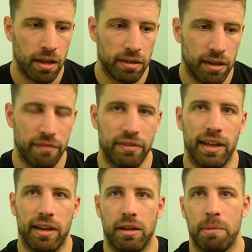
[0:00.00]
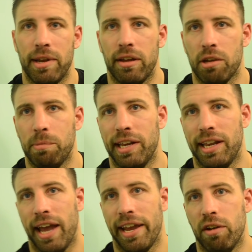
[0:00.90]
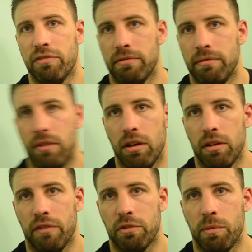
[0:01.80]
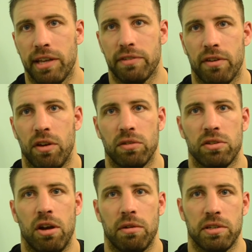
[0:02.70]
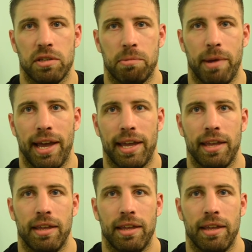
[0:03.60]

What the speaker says: Definitely, I mean, I completely laid off the weights for a long time because of the back.